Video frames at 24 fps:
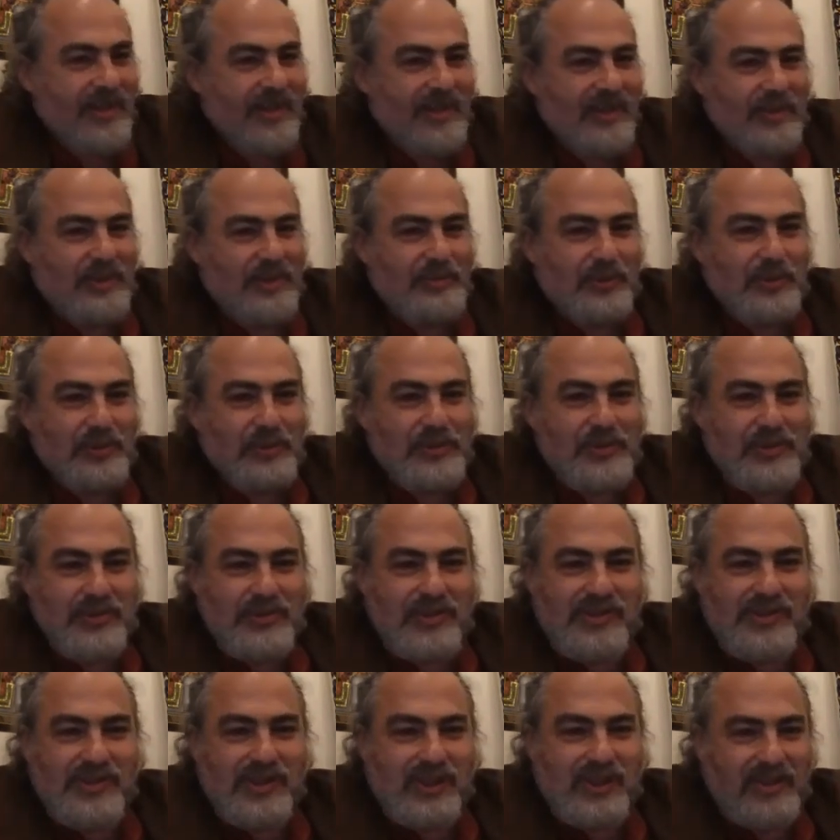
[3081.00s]

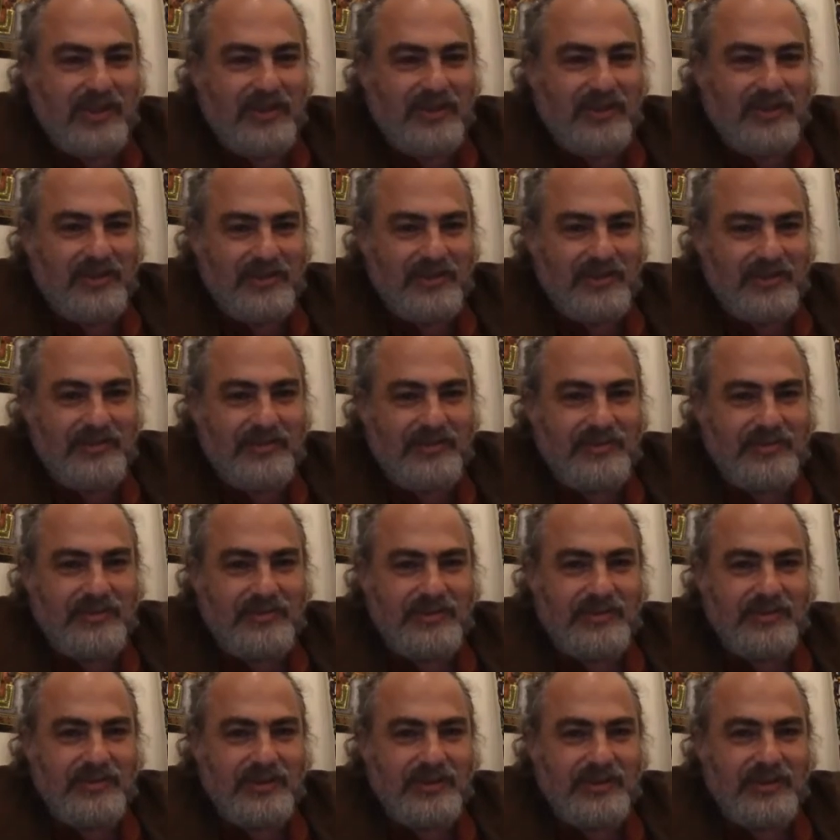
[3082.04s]
Emotions are
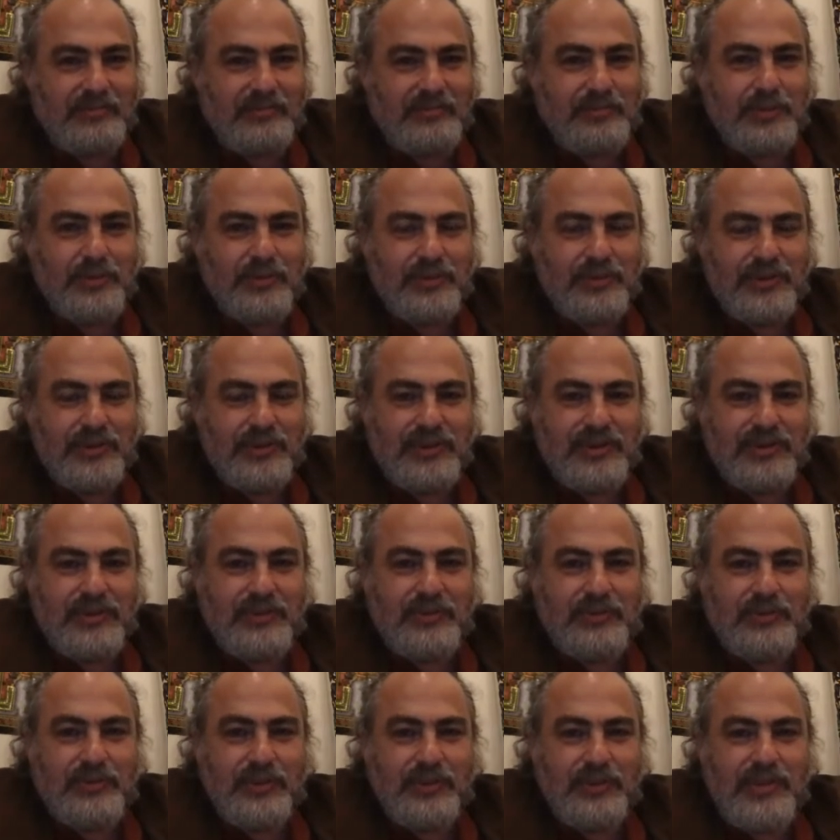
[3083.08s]
important
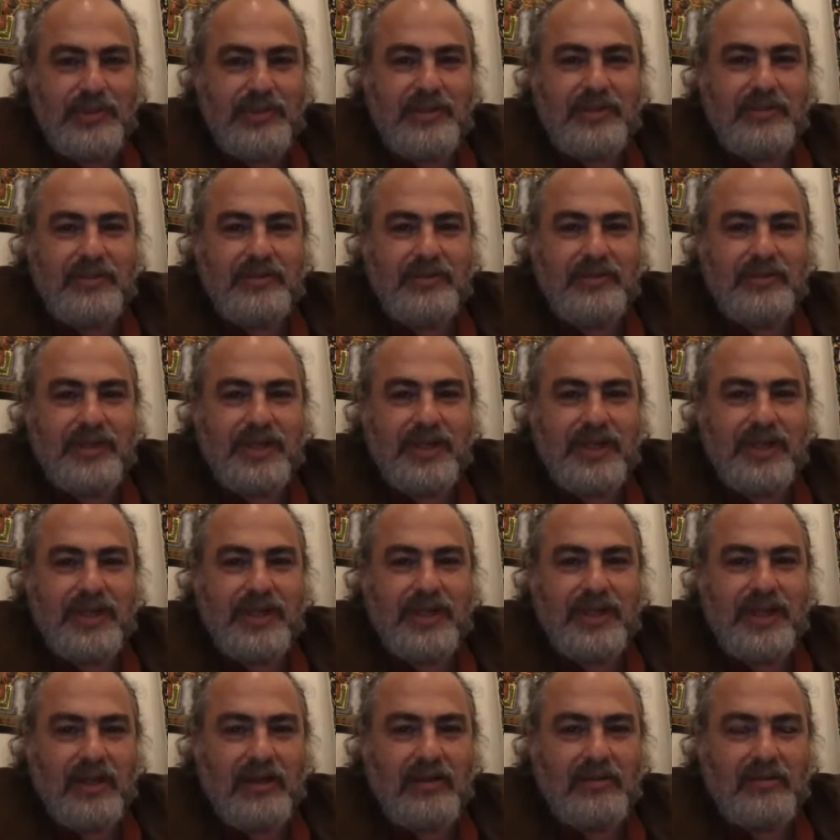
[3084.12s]
when they
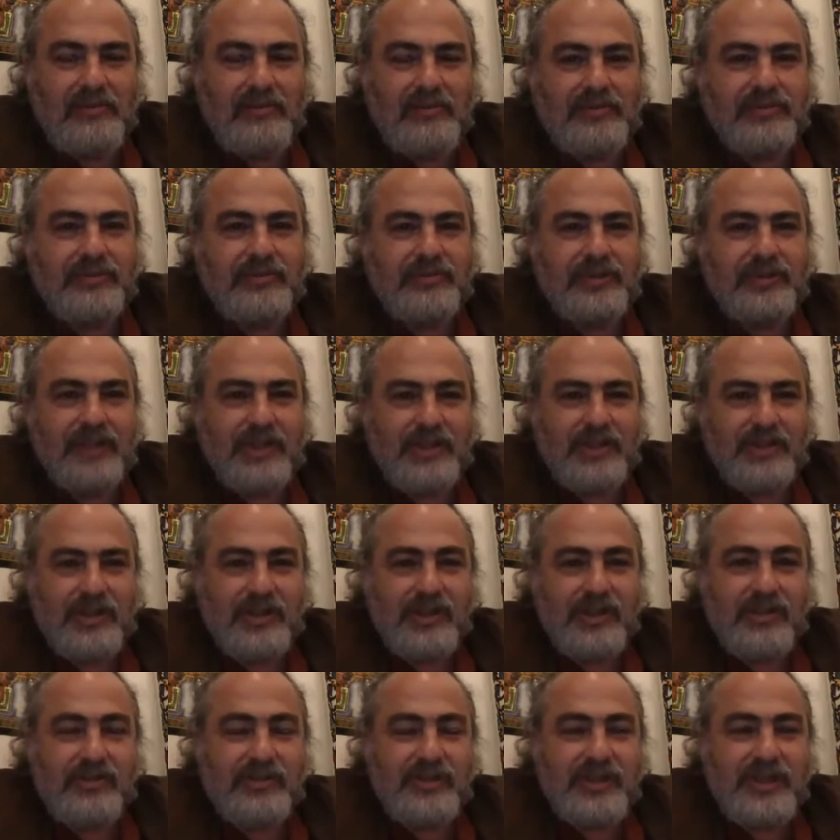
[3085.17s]
are fresh.
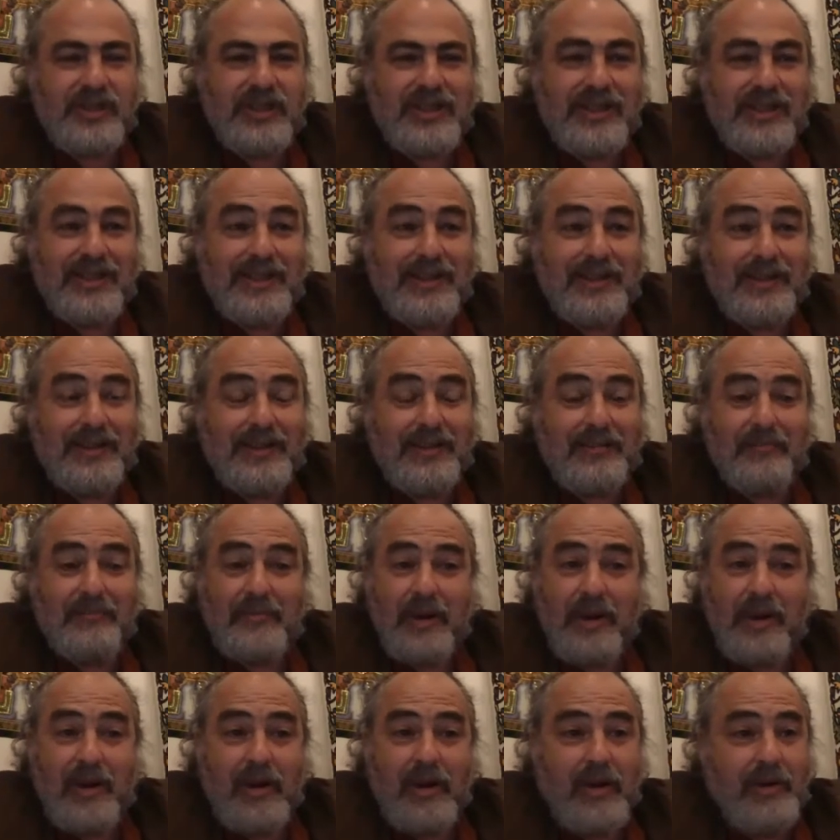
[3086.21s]
It's really like
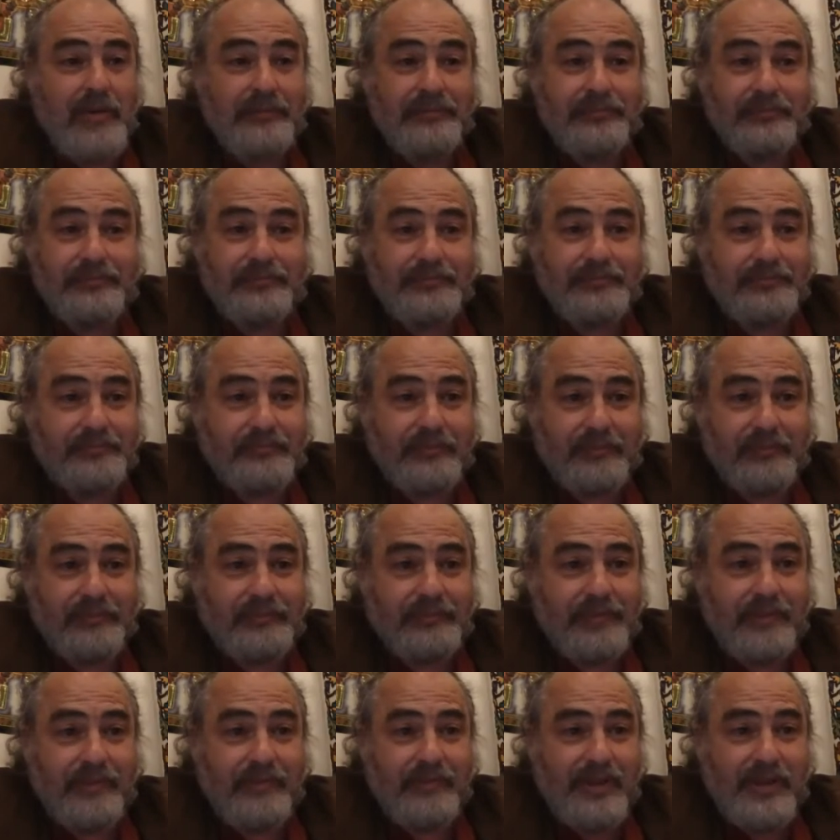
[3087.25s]

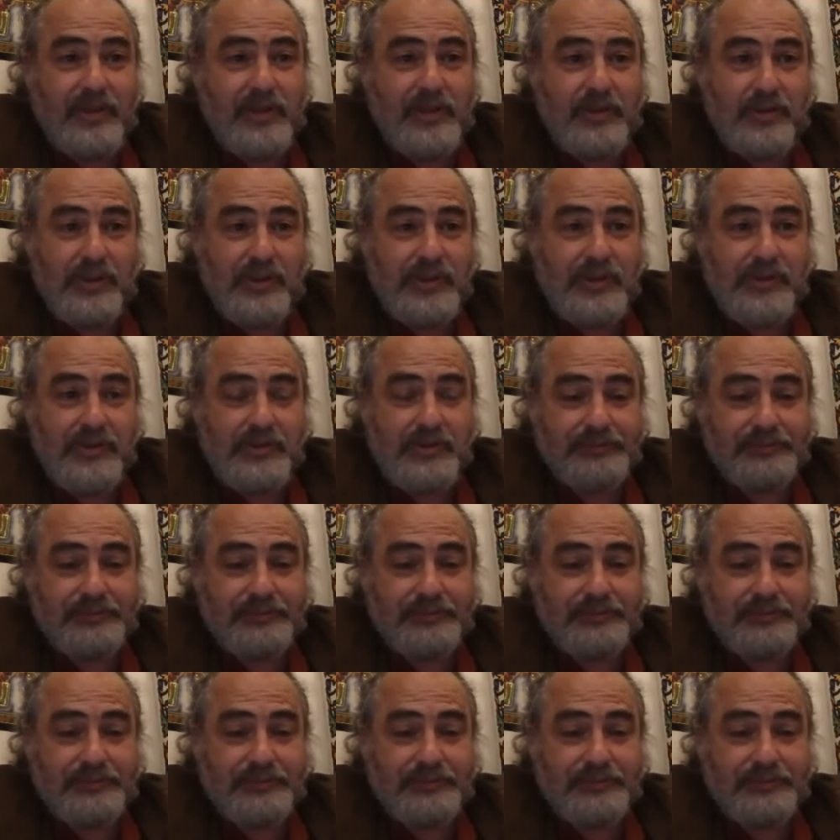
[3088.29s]
vegetables.